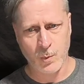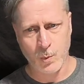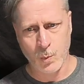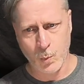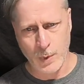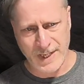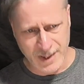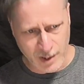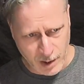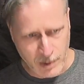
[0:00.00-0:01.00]
We can
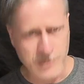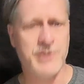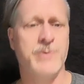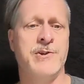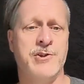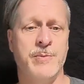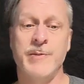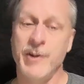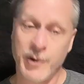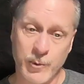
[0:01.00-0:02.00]
also assume
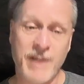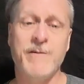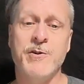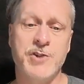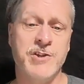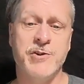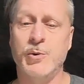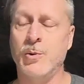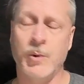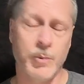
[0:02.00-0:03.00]
that the refugees who
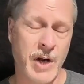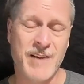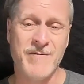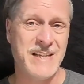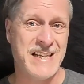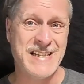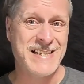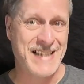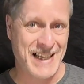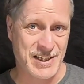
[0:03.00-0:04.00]
arrived in
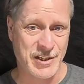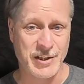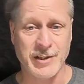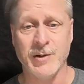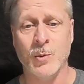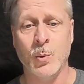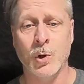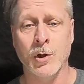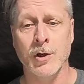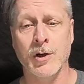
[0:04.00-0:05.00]
Texta
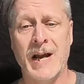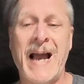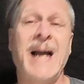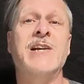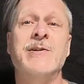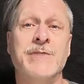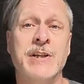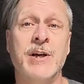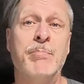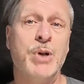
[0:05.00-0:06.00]
were actively
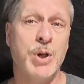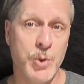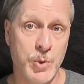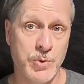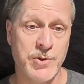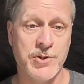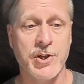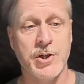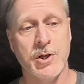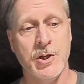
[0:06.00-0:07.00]
opposed
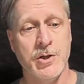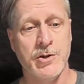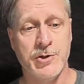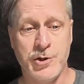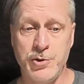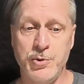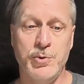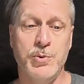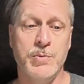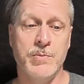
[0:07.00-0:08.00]

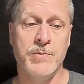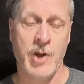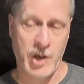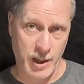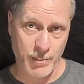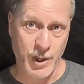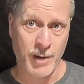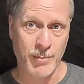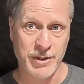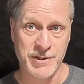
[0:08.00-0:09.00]
to the
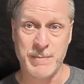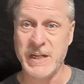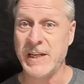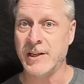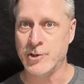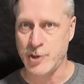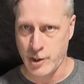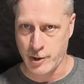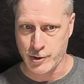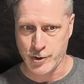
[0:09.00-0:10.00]
hobgoblins being in charge,